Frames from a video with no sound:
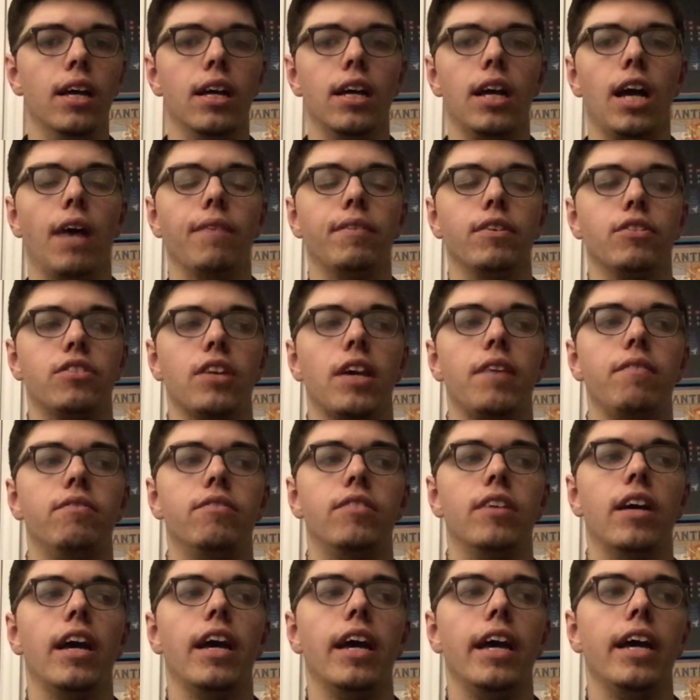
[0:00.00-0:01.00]
have a safe
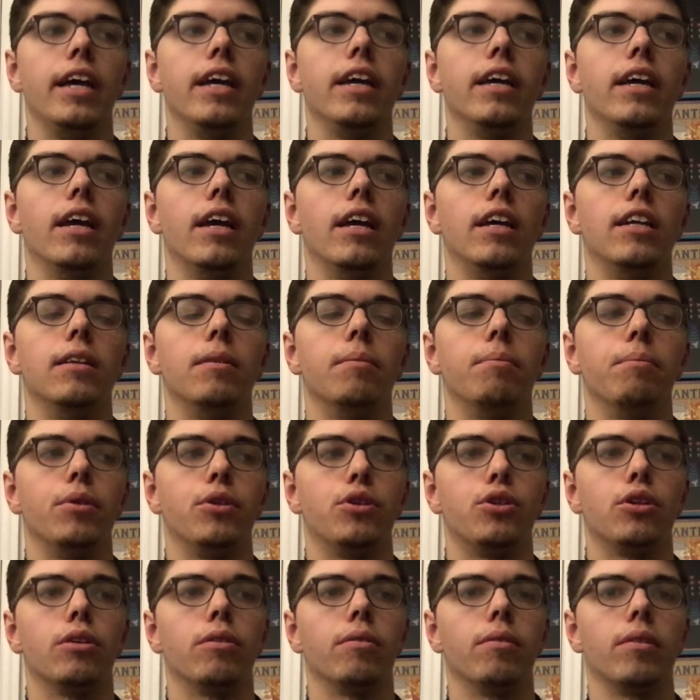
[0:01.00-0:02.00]
day, and be
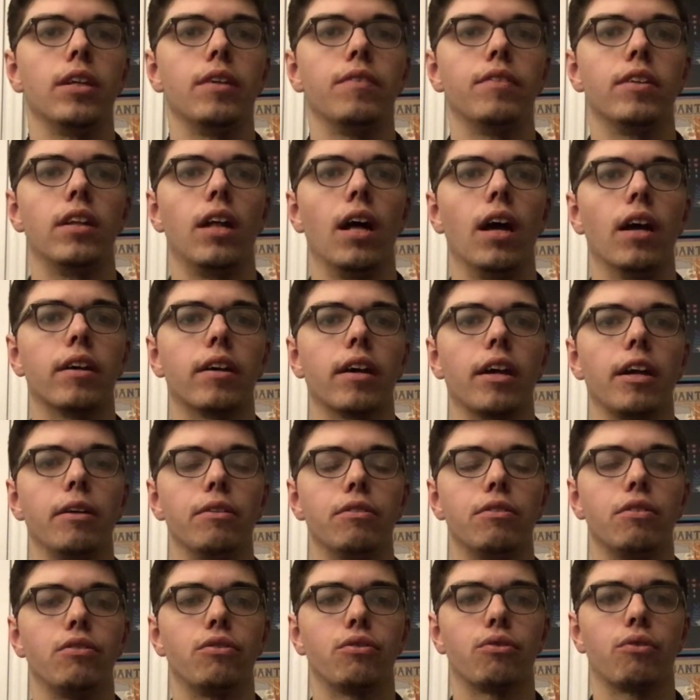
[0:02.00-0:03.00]
sure to leave a like and
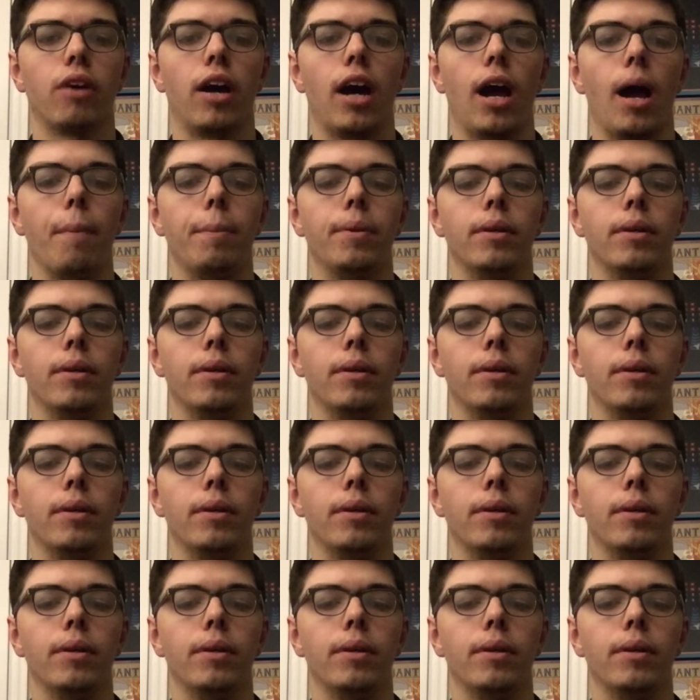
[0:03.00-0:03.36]
subscribe,